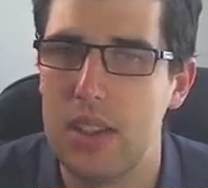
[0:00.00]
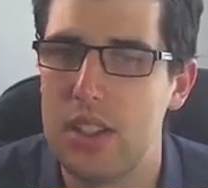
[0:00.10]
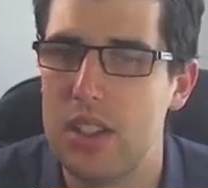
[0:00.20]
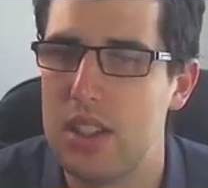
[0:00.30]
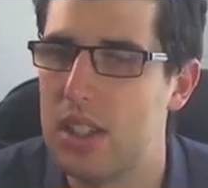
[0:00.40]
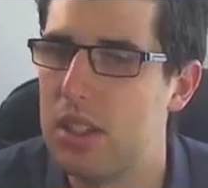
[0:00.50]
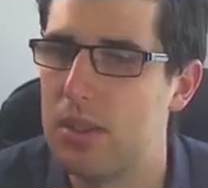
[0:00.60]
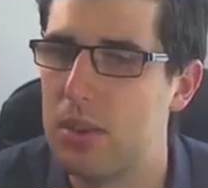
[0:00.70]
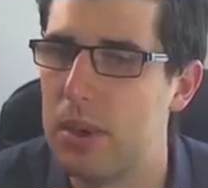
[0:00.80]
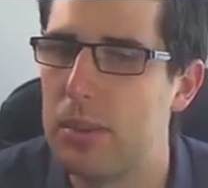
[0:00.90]
This is a
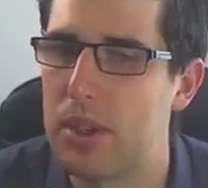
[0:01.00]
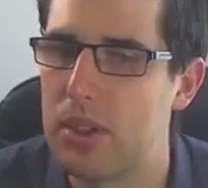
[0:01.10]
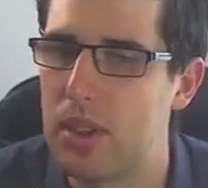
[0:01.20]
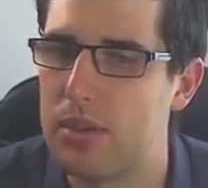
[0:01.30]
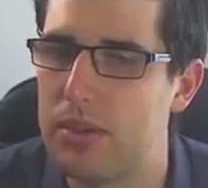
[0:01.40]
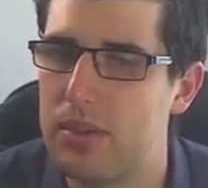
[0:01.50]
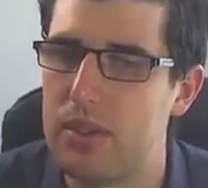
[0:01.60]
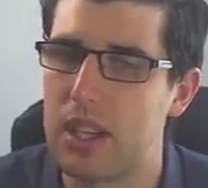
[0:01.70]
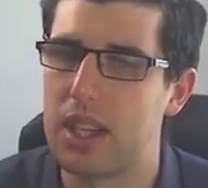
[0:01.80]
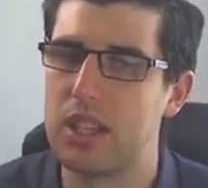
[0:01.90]
difficult one because
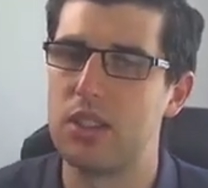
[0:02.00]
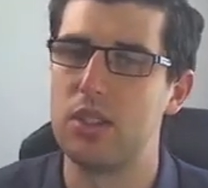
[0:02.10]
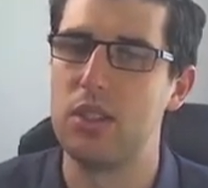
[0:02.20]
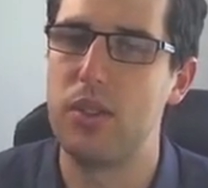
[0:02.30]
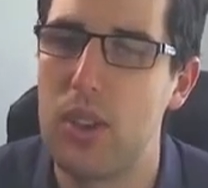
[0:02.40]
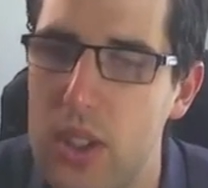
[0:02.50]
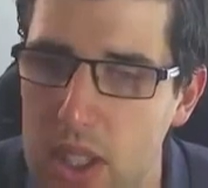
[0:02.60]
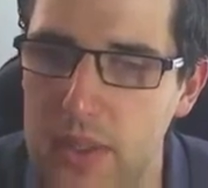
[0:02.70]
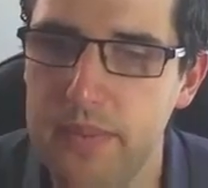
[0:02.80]
okay, so you've got,